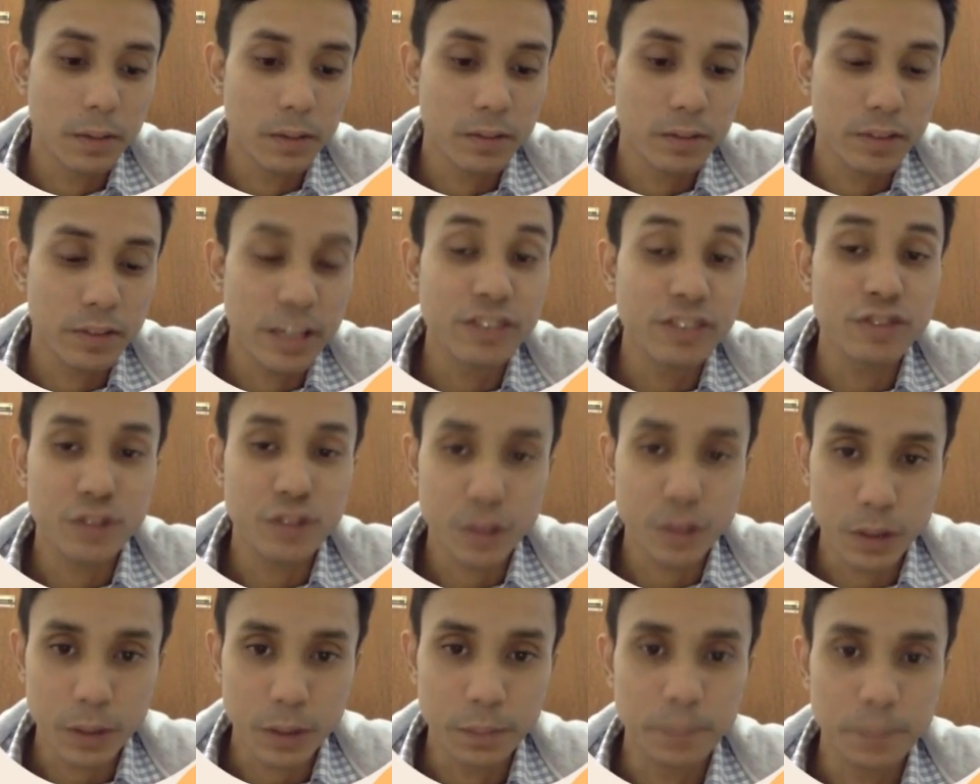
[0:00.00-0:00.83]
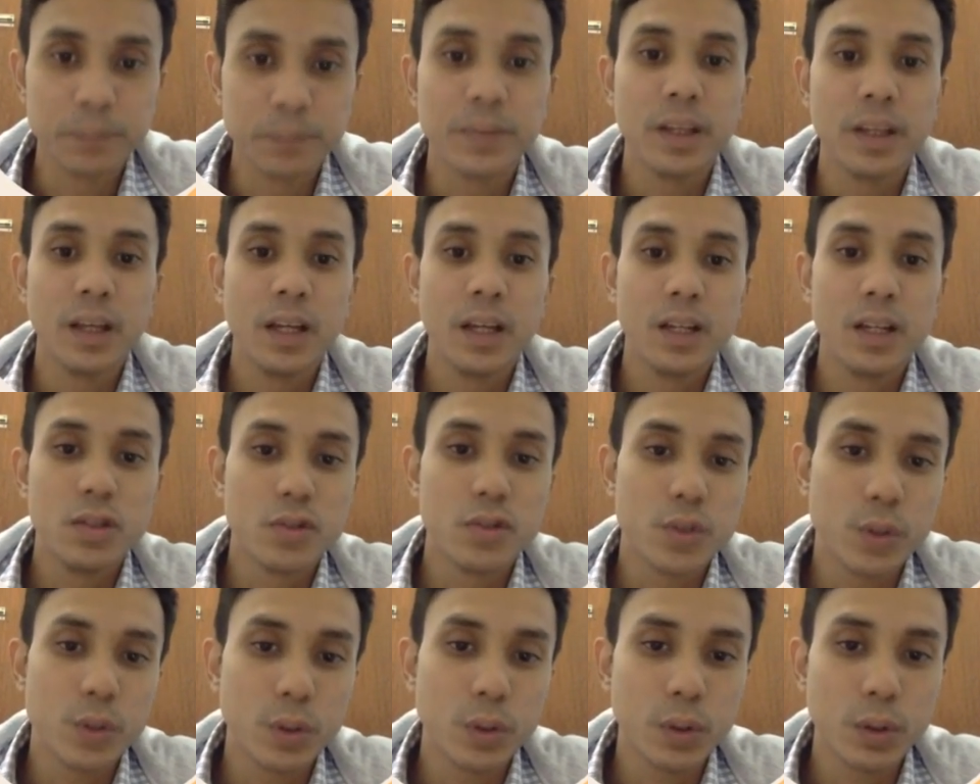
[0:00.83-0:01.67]
tantrum.
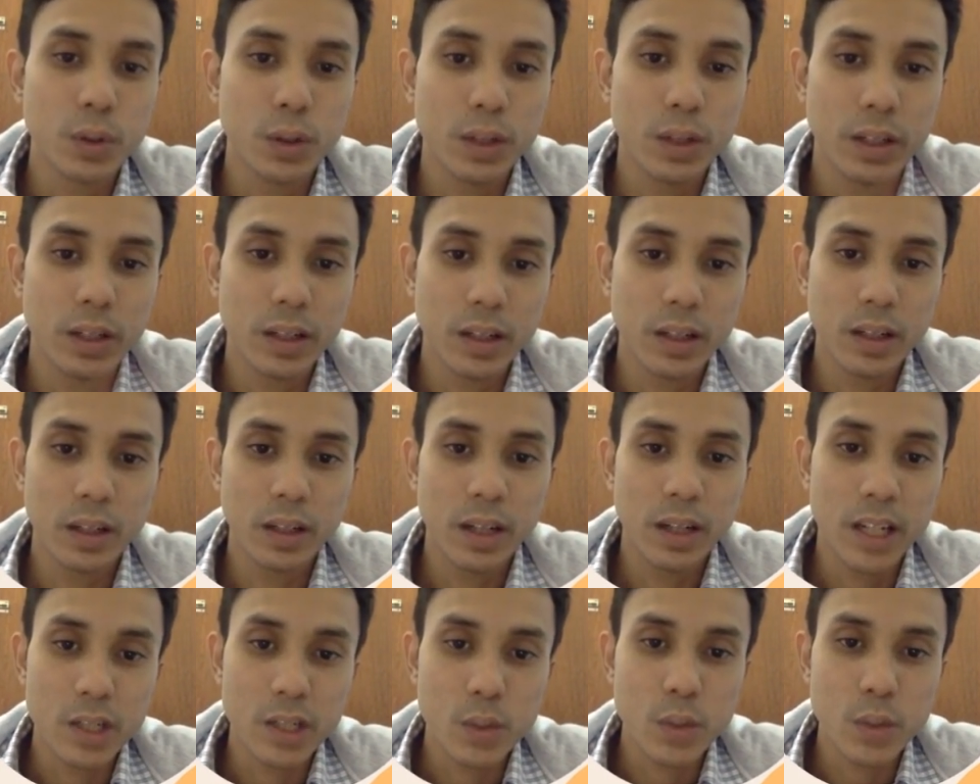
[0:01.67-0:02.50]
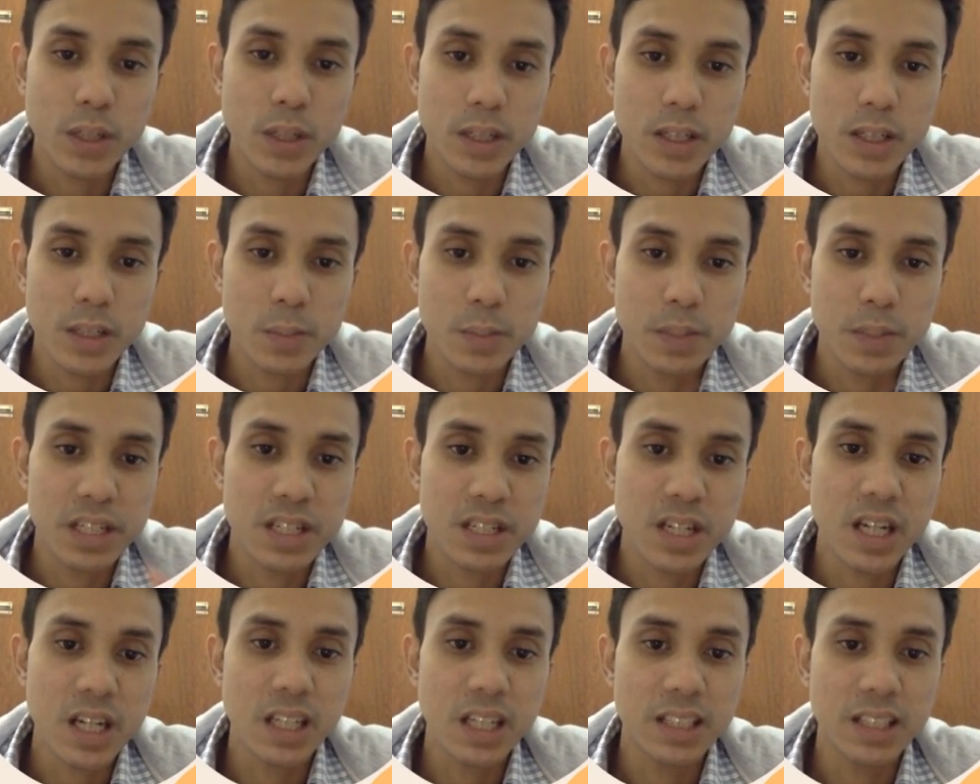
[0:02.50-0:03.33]
So next one is
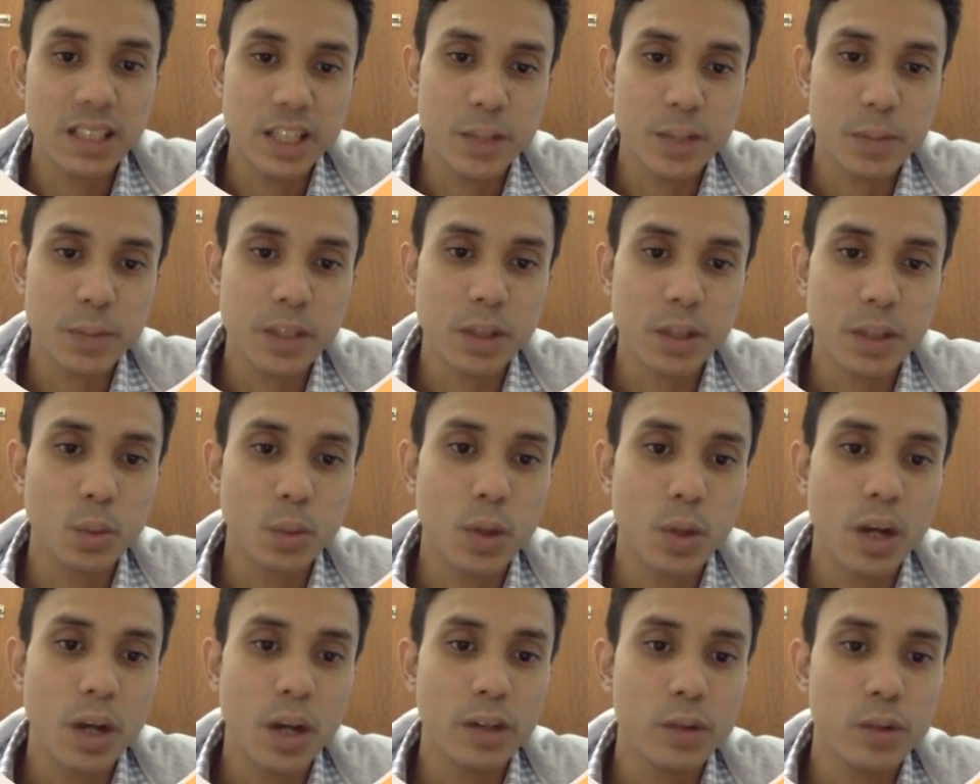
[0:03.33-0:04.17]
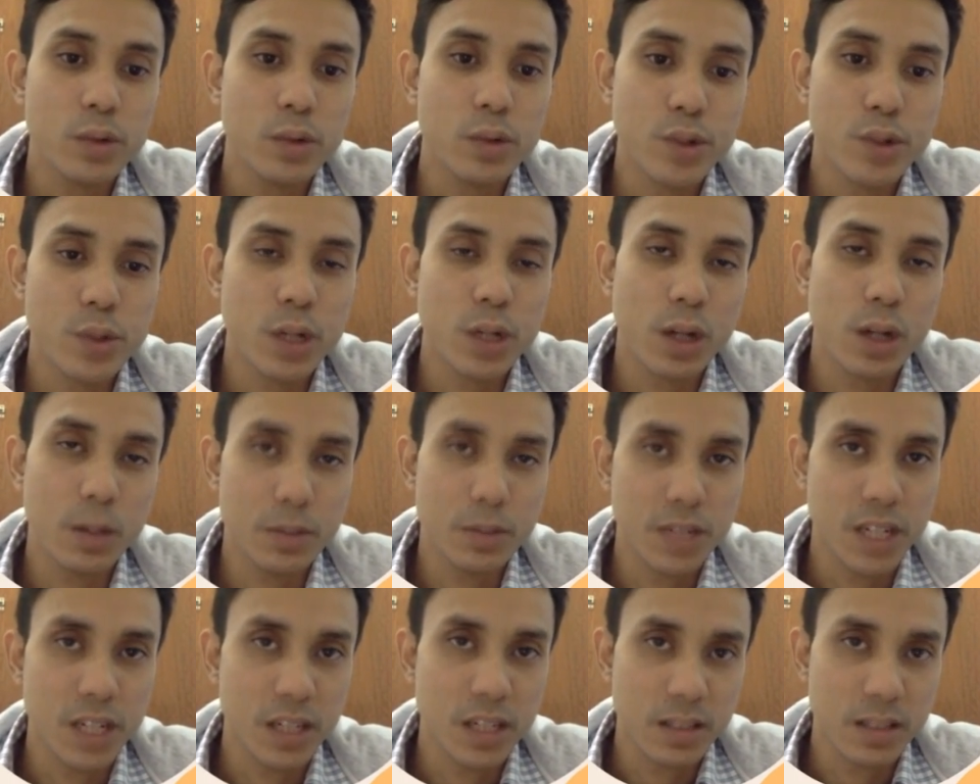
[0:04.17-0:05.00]
bizarre attachment to unusual
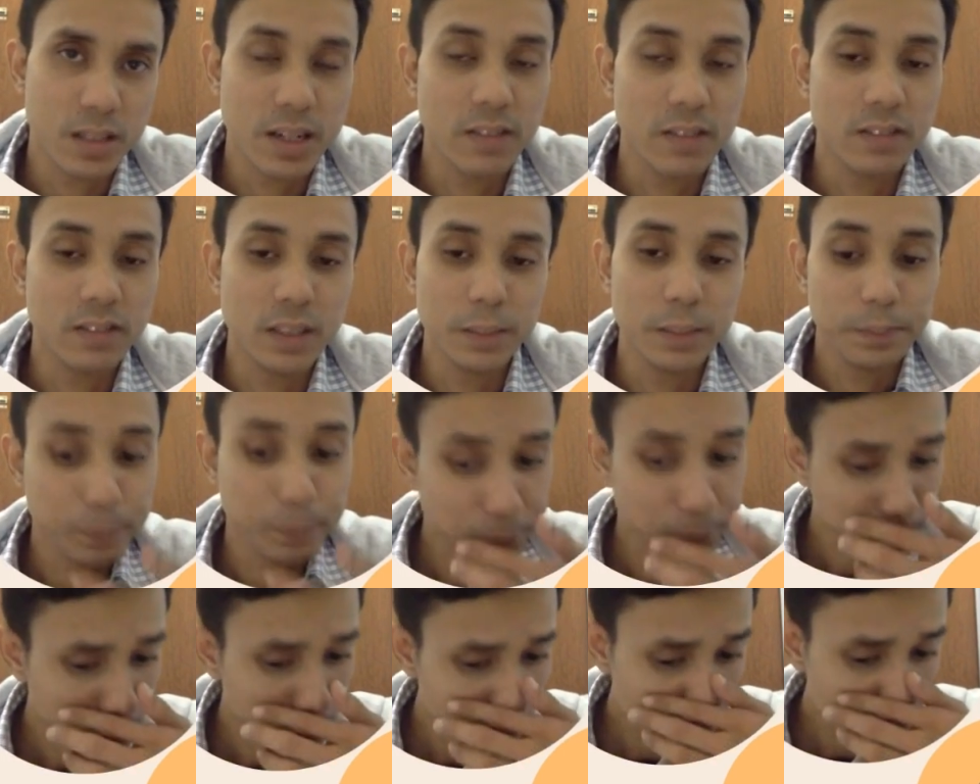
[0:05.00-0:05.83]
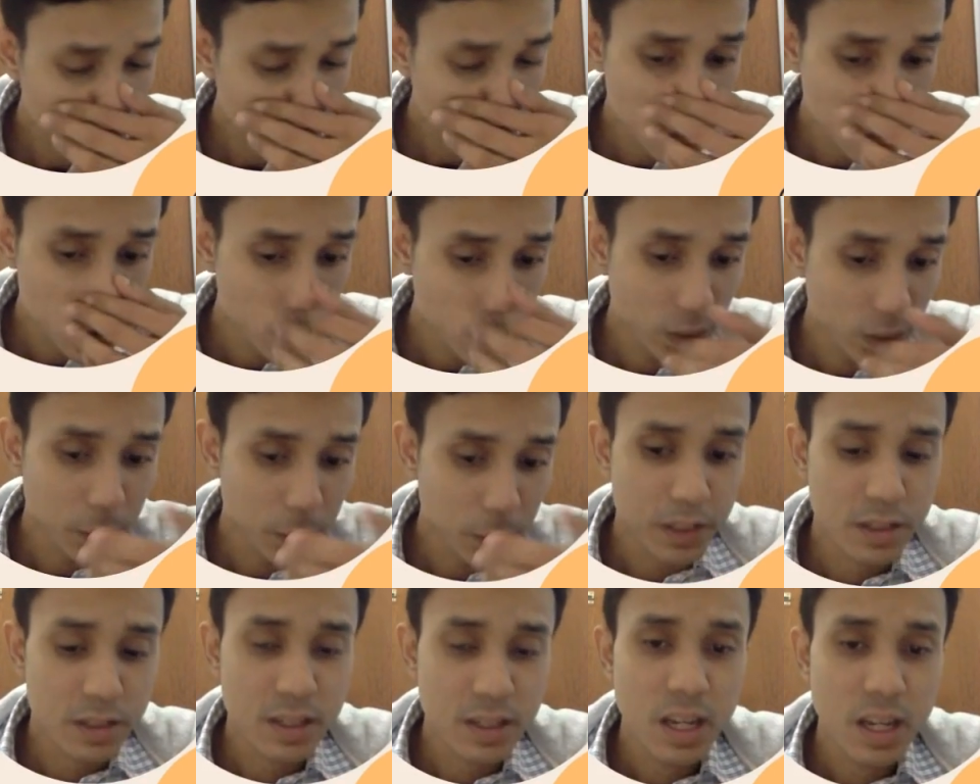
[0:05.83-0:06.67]
objects develop. So it
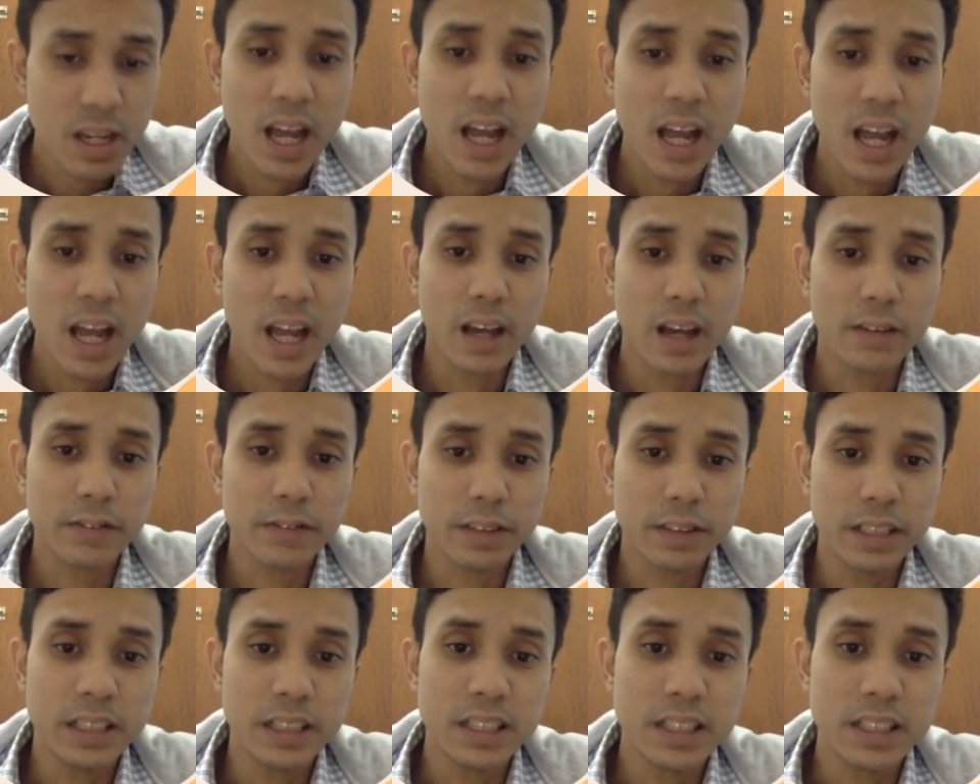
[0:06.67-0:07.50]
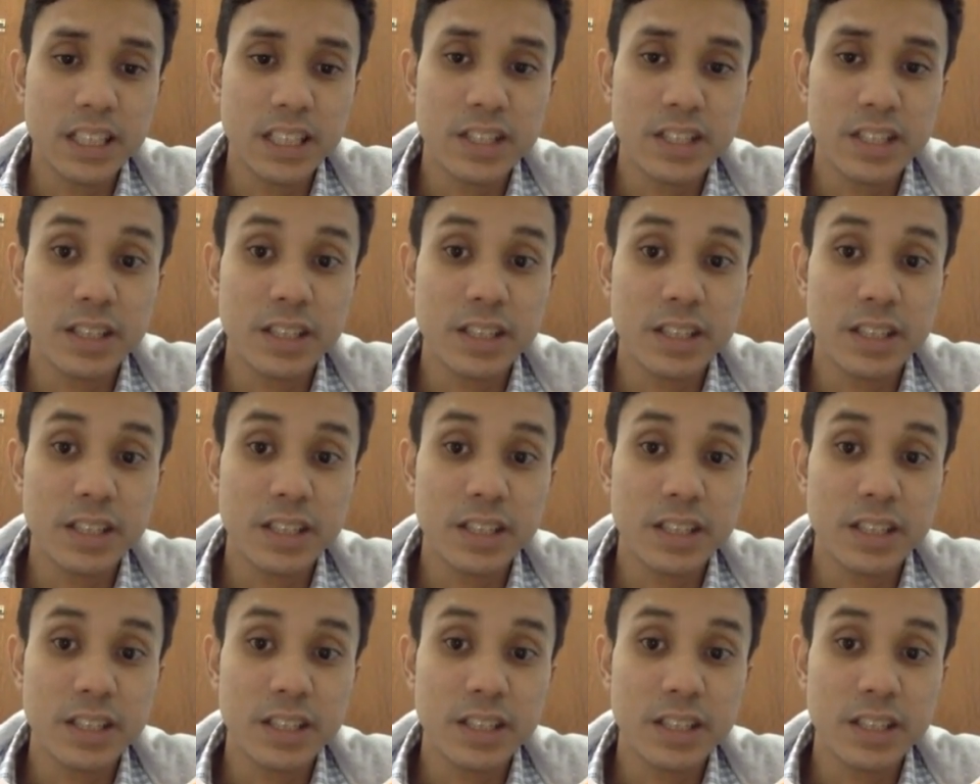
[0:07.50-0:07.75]
means have intense